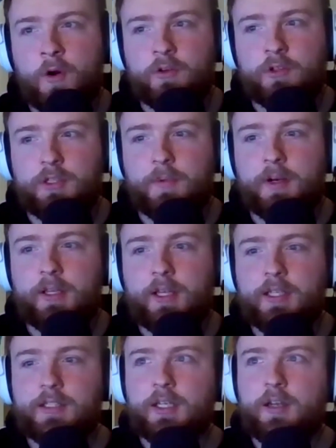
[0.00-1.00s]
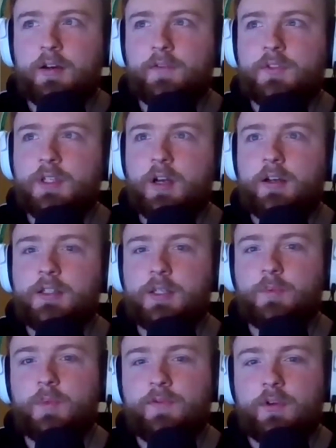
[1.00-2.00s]
Wroxham? And I guess that kind of ties
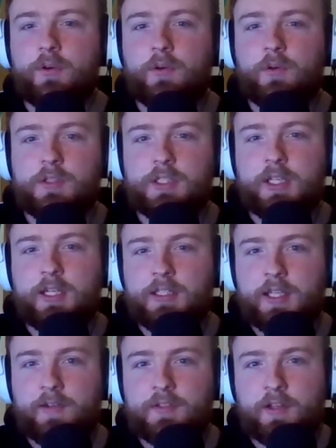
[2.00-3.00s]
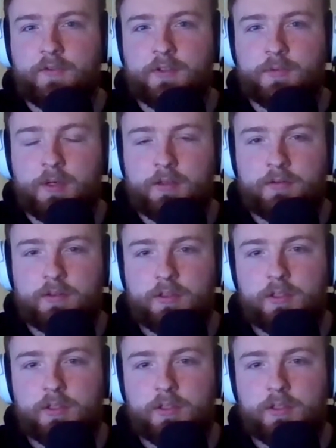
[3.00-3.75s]
in with your CSF stuff as well.